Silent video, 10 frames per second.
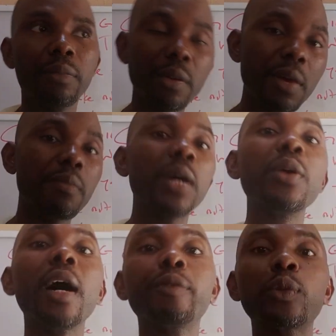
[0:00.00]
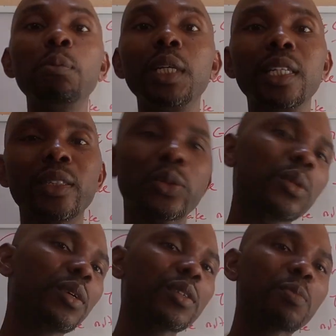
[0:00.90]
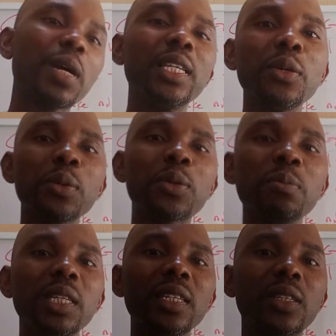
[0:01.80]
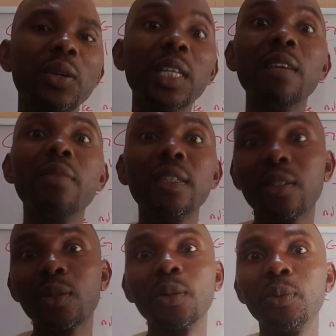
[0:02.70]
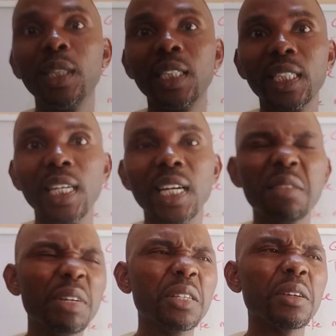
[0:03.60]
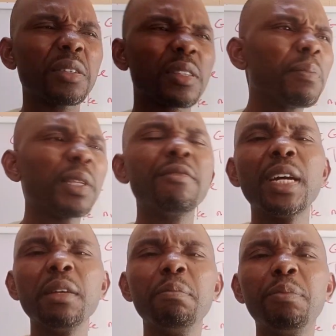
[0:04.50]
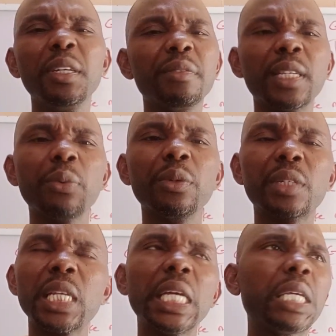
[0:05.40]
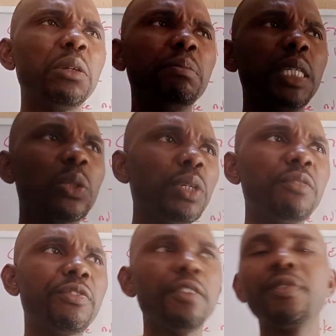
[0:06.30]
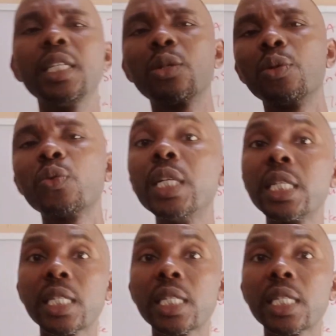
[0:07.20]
Remember, you have 2 minutes, so don't spend the whole 2 minutes talking about story. It may just something very brief that wouldn't take you between 15 to 20